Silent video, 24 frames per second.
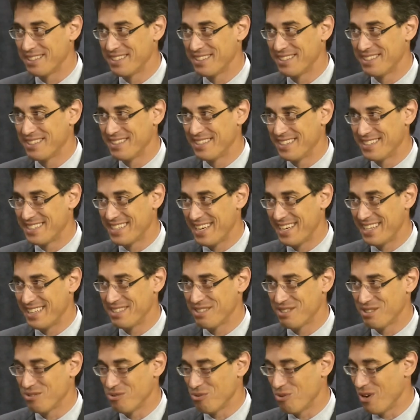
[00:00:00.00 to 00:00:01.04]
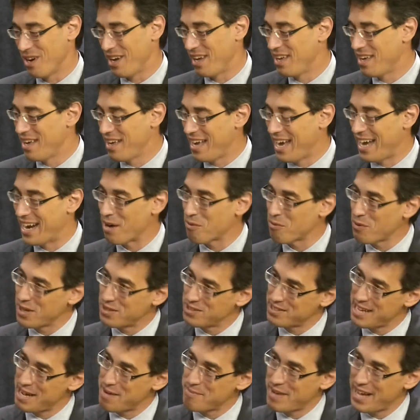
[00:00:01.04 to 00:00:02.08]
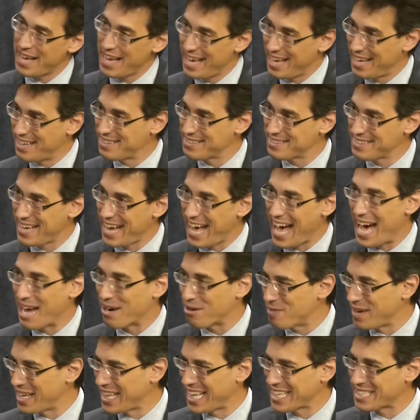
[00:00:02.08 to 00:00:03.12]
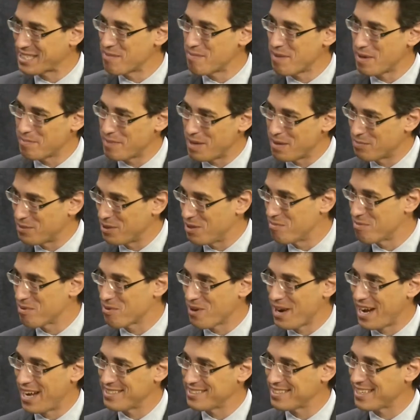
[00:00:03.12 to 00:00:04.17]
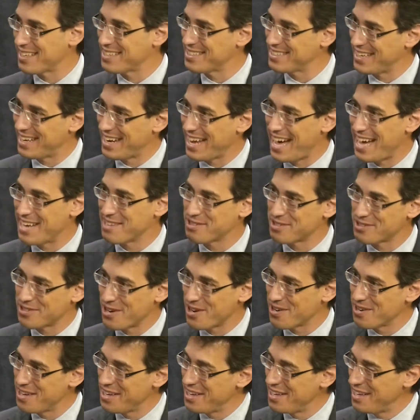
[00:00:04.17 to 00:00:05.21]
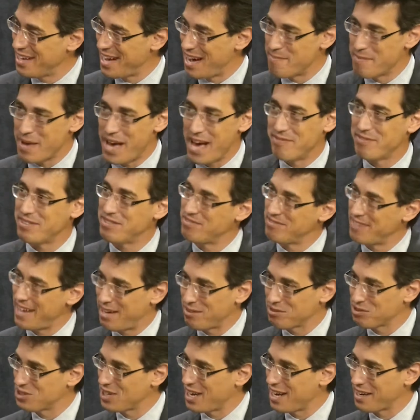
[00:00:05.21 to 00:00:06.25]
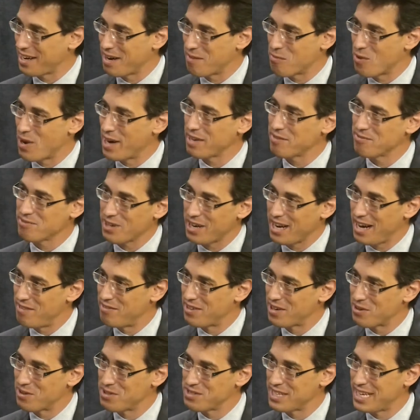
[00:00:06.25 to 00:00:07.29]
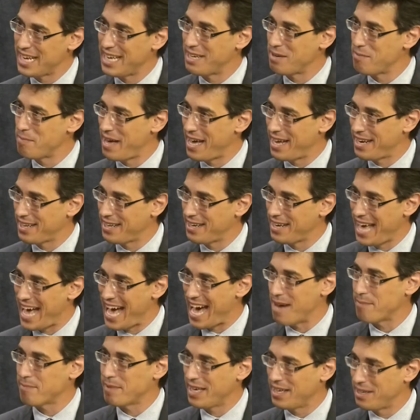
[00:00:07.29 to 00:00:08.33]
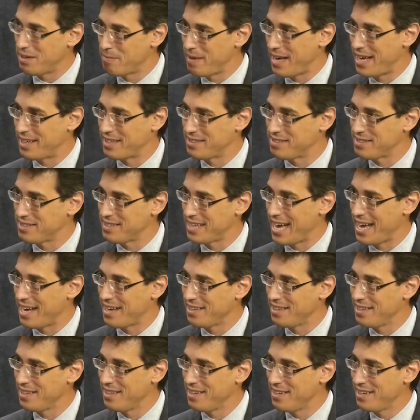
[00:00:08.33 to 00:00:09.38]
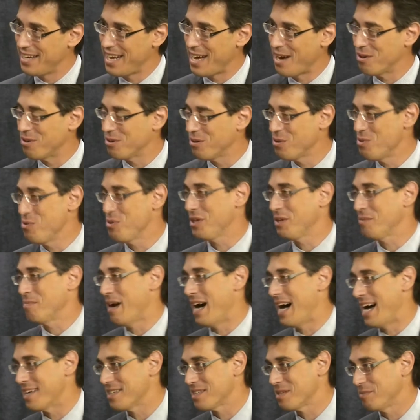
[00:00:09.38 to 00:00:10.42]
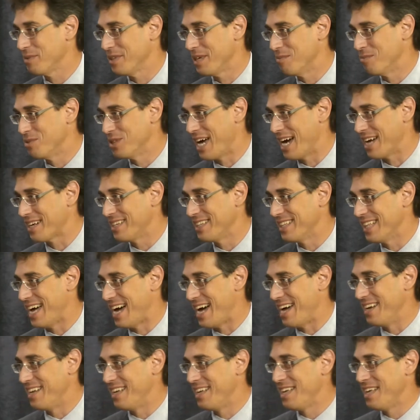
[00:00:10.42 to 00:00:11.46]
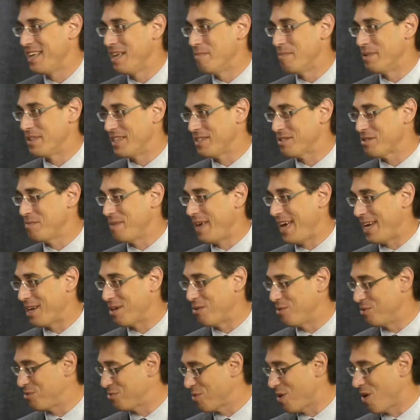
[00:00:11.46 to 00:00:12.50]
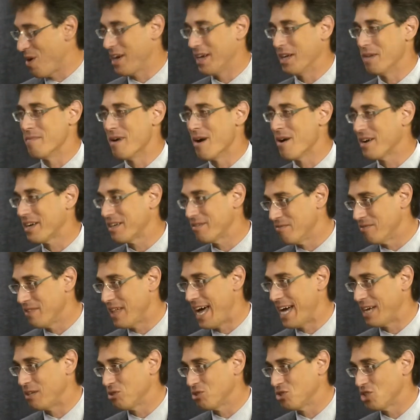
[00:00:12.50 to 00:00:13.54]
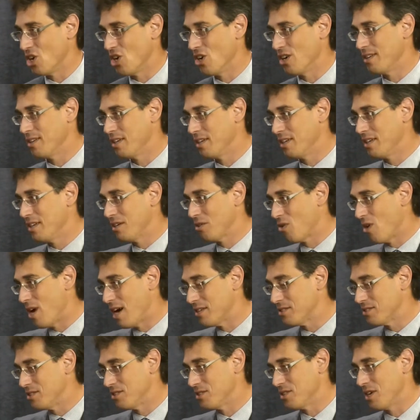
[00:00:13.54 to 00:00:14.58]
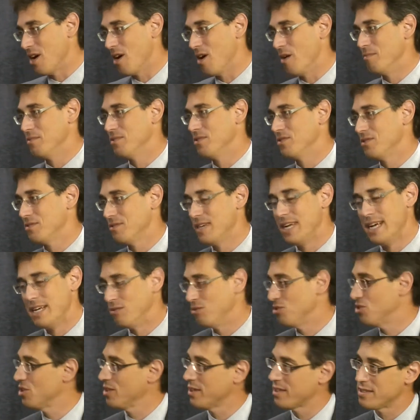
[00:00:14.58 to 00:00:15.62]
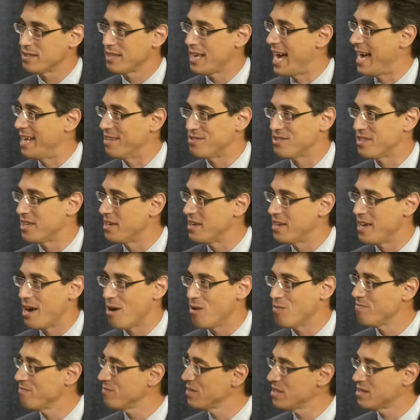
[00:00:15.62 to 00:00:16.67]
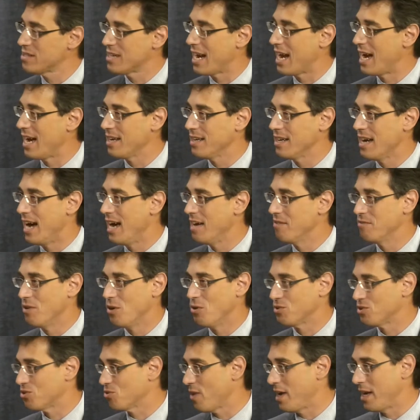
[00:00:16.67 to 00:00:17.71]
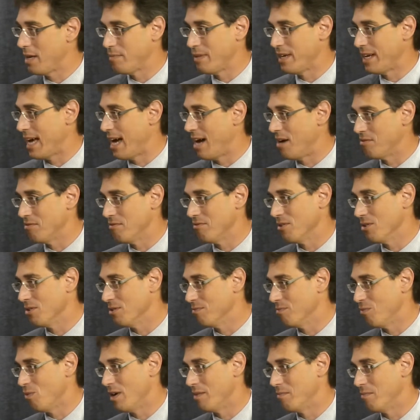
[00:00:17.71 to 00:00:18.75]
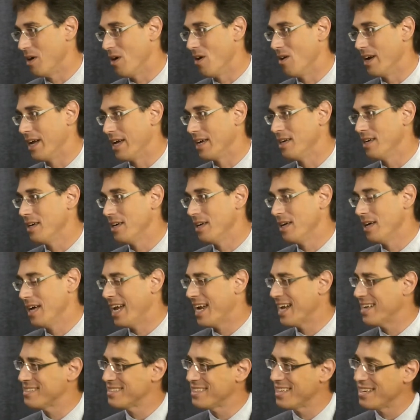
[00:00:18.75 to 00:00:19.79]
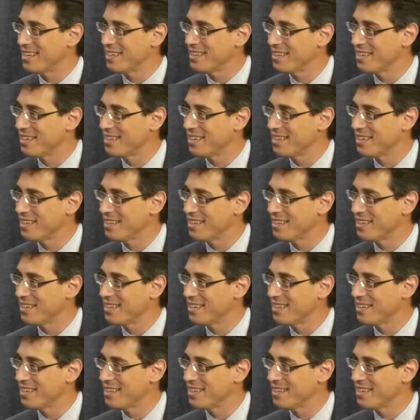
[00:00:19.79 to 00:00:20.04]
I'll tell you the story. And I reached out my hand to say hi to him. I like to meet people at parades. And I said, "Hi, sir. I'm Evan Falchuk. I'm running for governor as an independent. Happy Independence Day." Now, who could possibly object to that? But this man, who was wearing an American flag shirt, crossed his arms and shook his head, said, "No." He said, I vote straight up and down for one party. And I said,